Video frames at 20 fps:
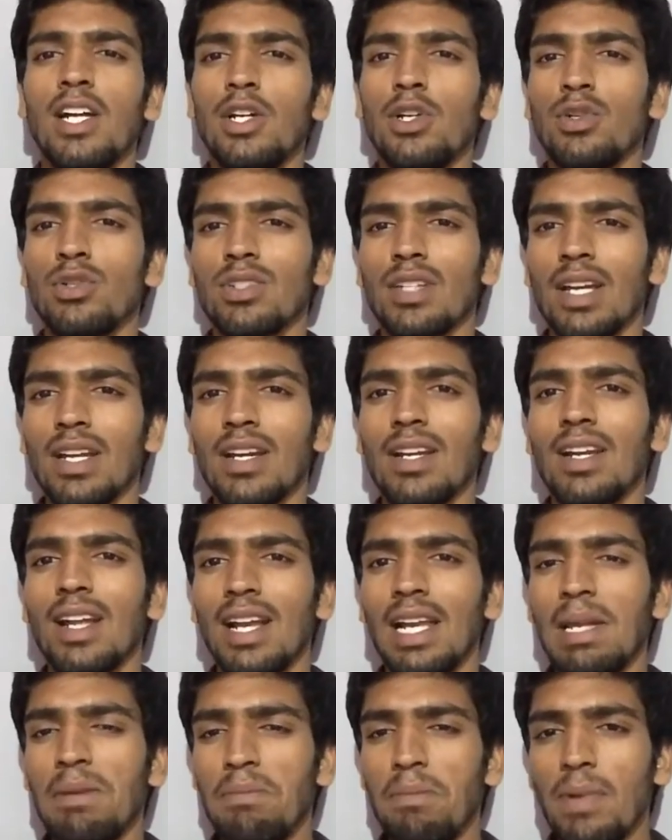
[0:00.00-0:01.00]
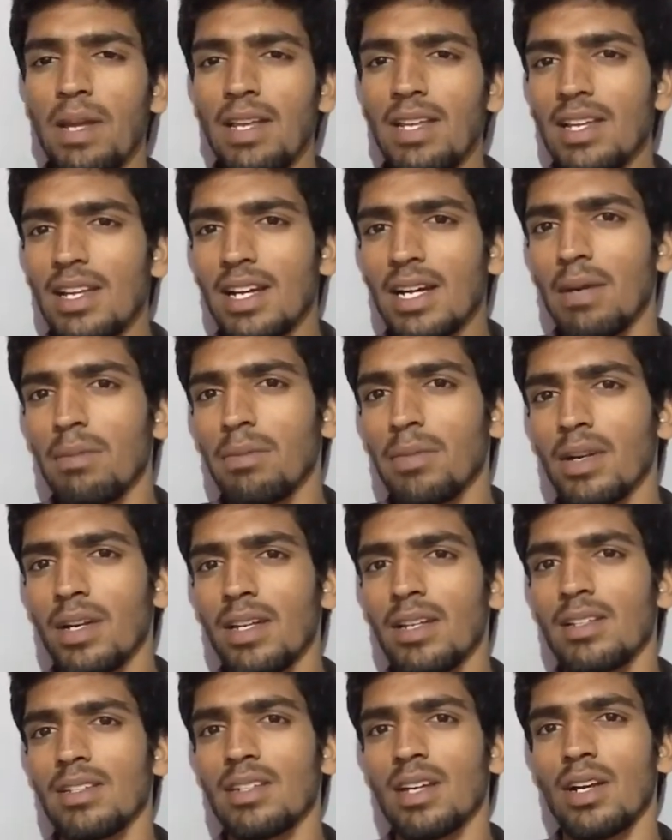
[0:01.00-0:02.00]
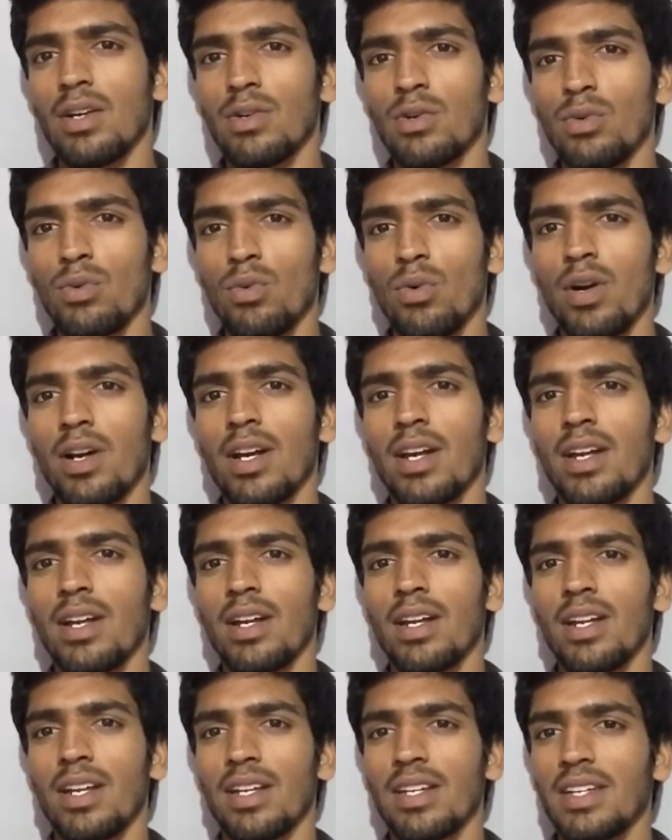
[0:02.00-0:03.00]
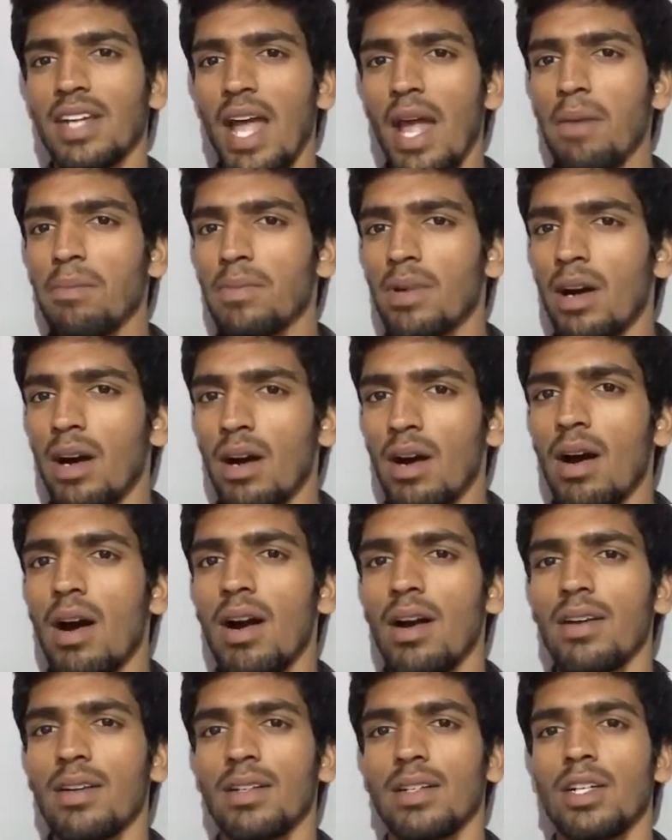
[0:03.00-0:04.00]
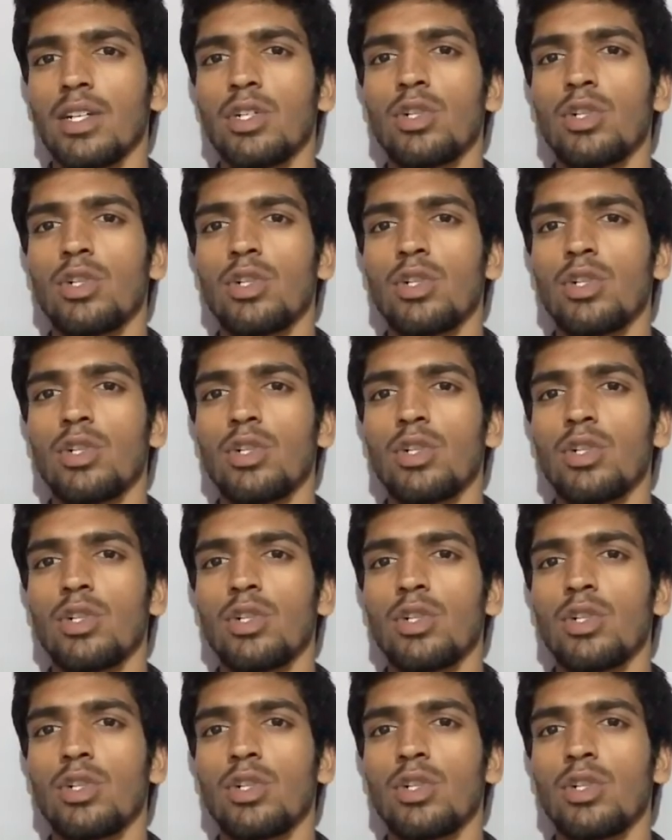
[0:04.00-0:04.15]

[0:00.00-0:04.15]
To say really, many companies are working damn hard